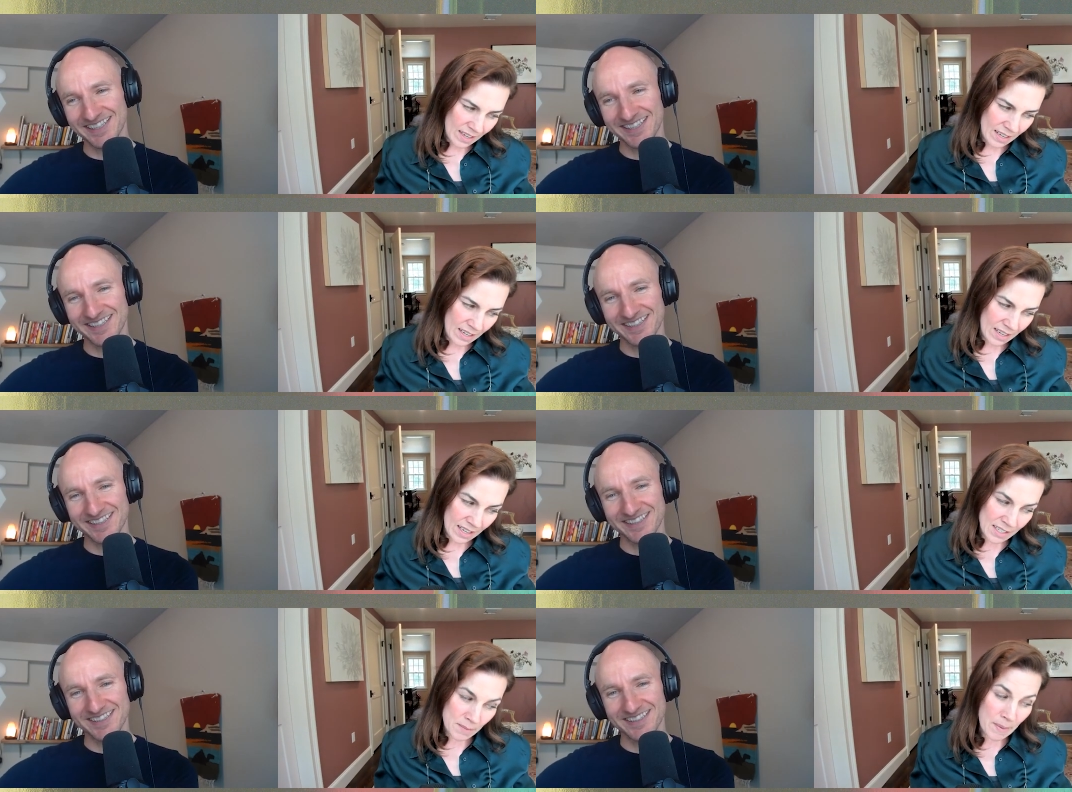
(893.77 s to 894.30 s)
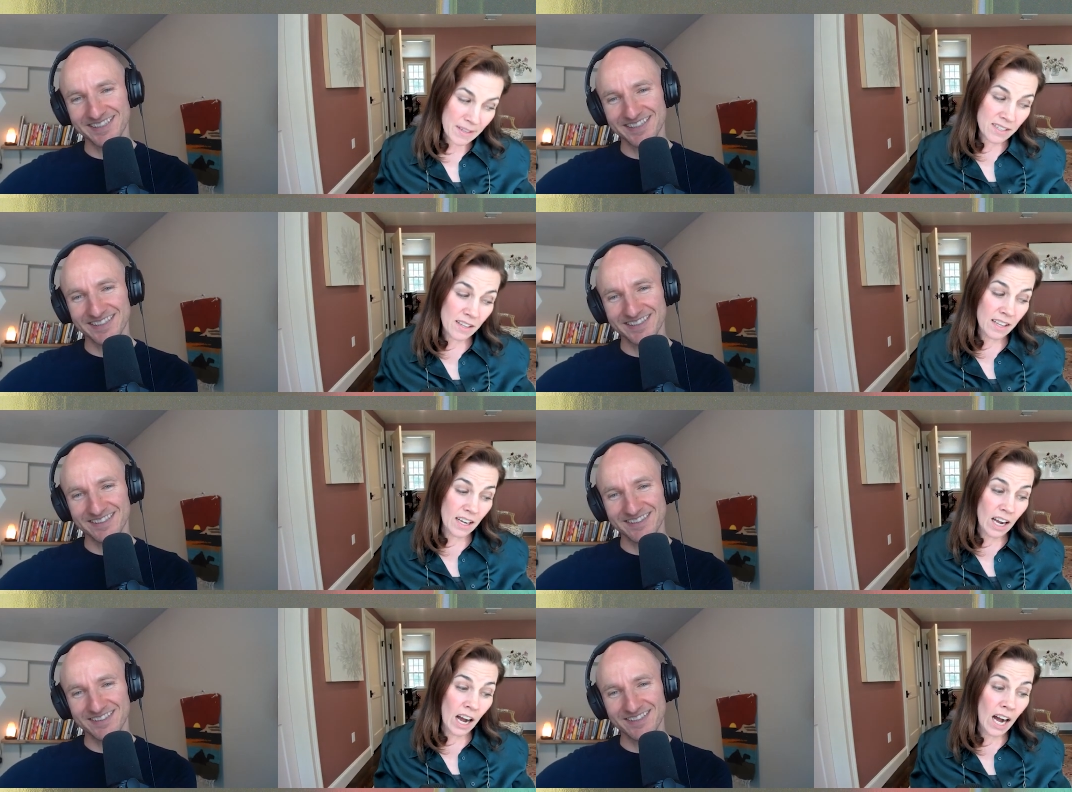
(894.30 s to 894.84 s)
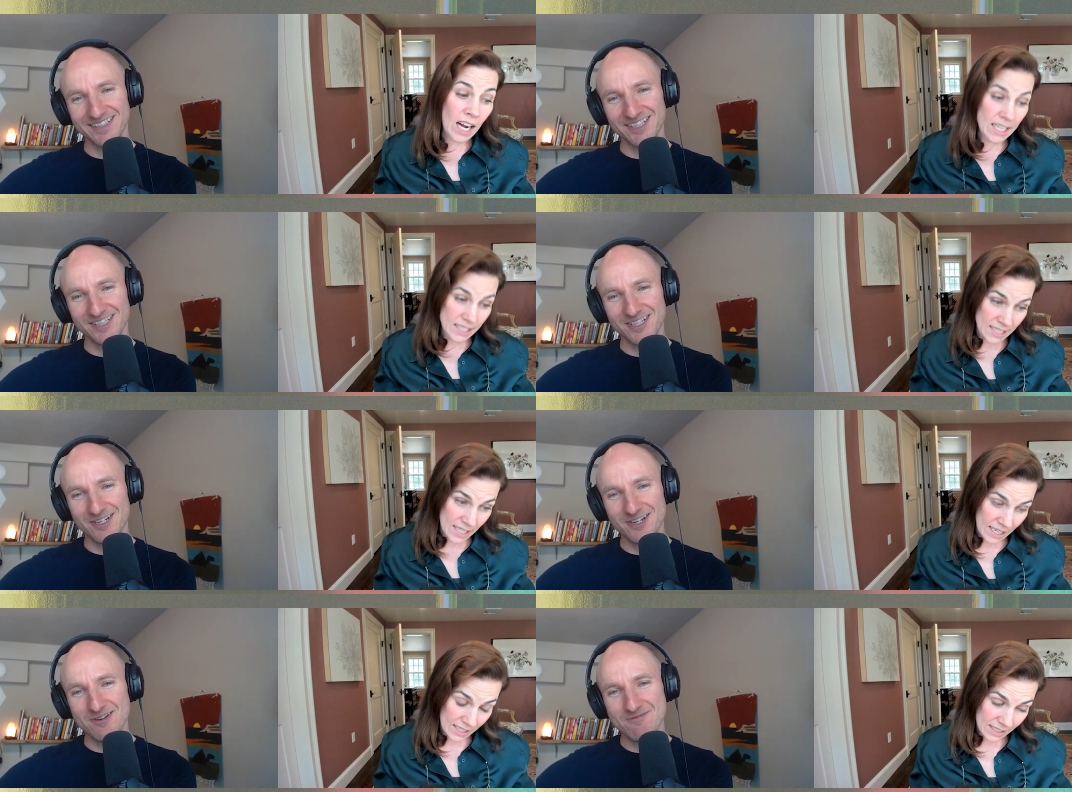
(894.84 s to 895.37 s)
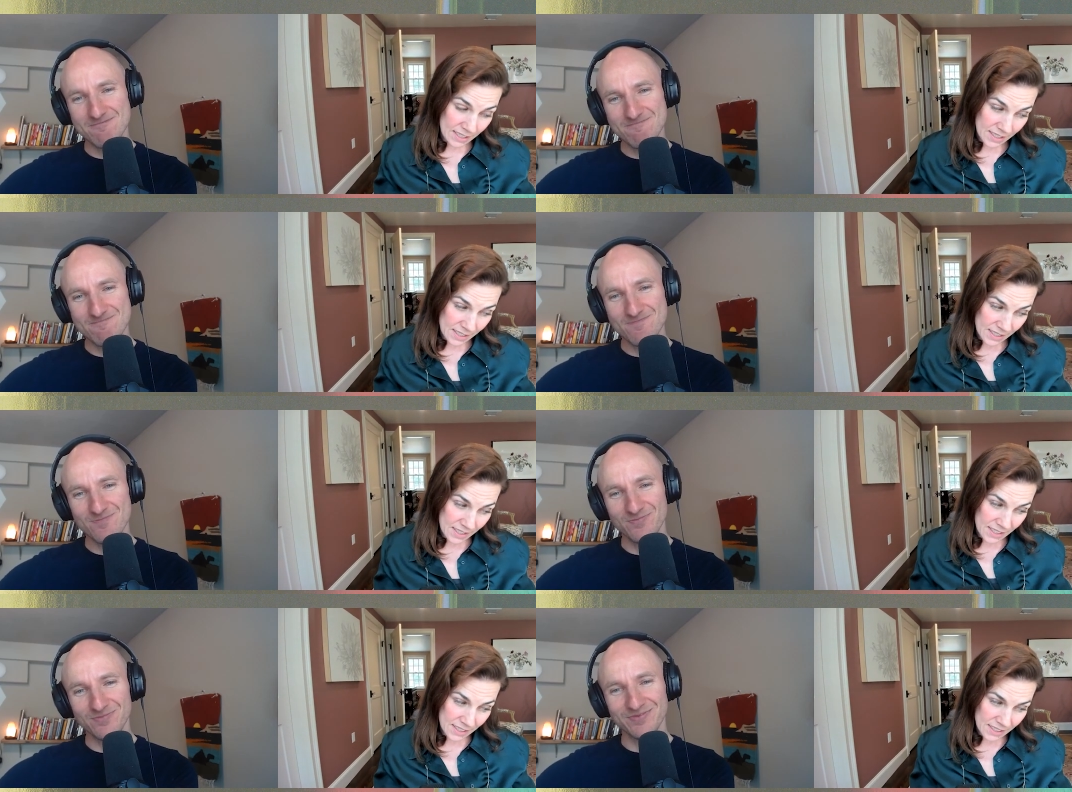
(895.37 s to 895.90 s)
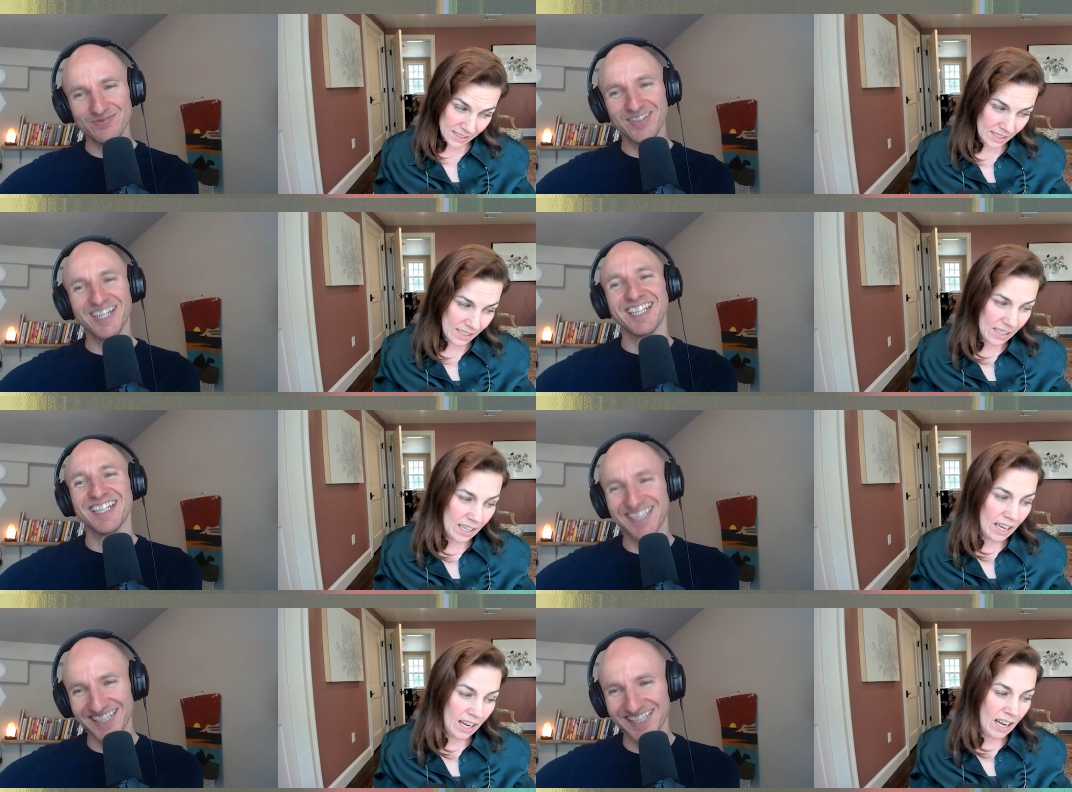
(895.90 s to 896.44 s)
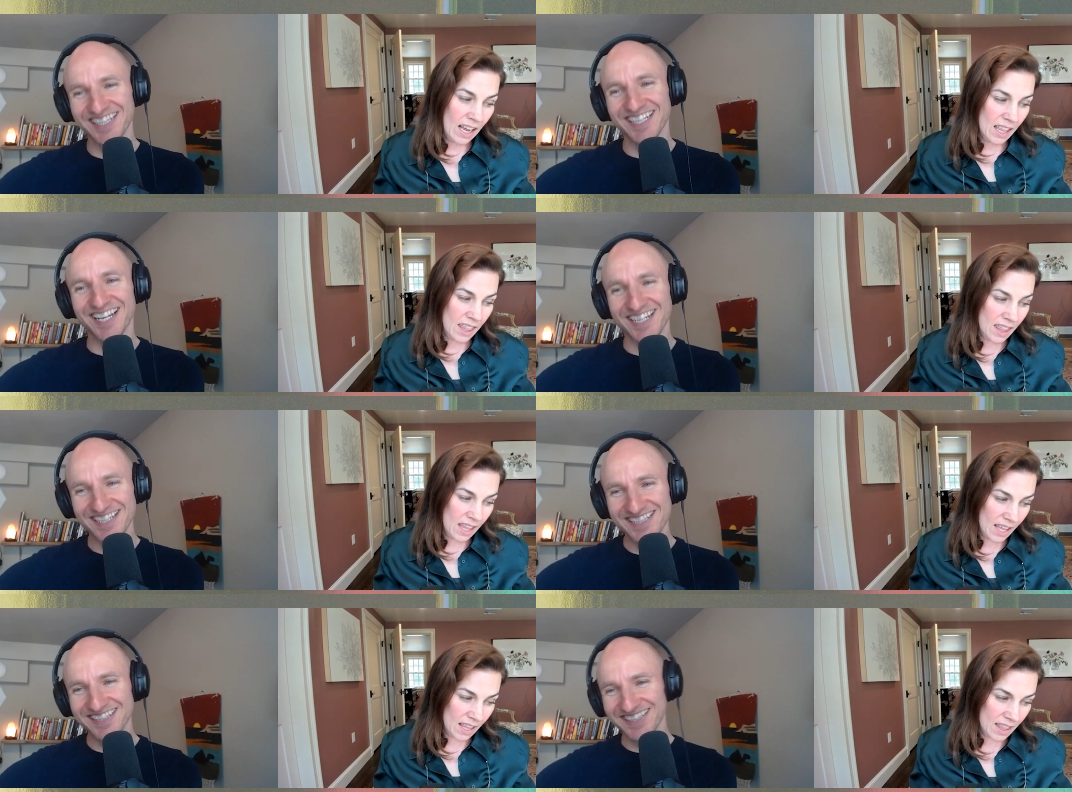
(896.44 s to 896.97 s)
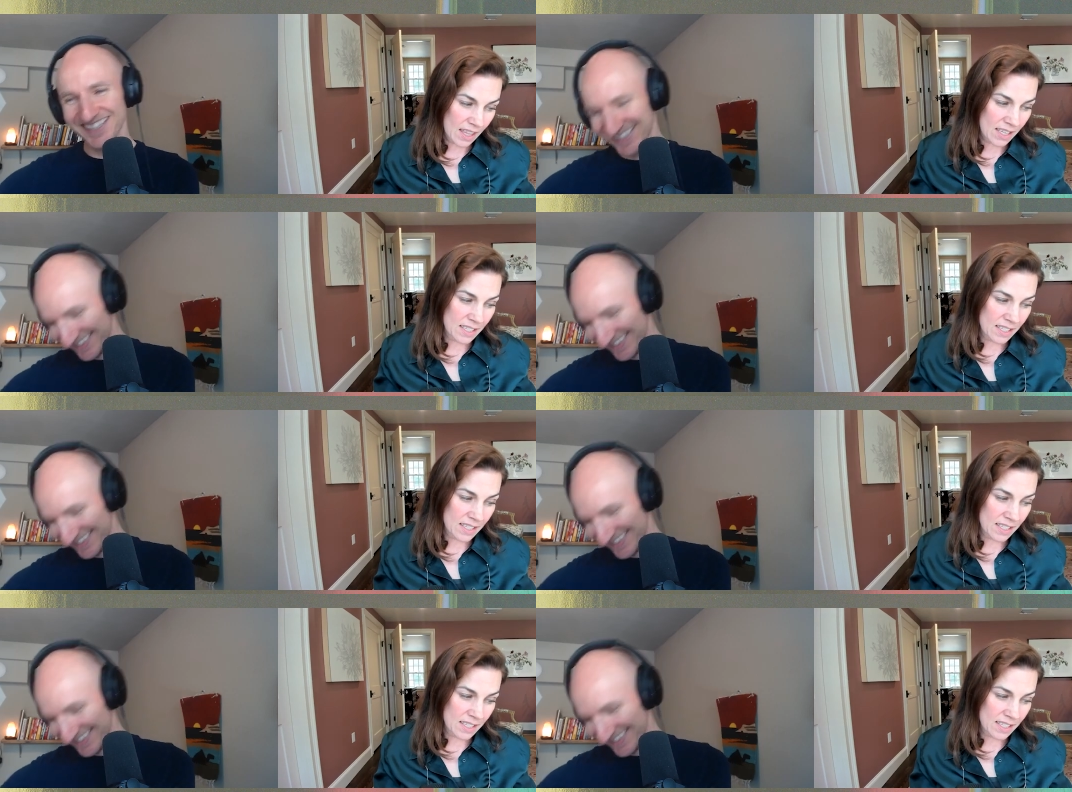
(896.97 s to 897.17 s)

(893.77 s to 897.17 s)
Speaker 1: it depends on the context. I nice. think that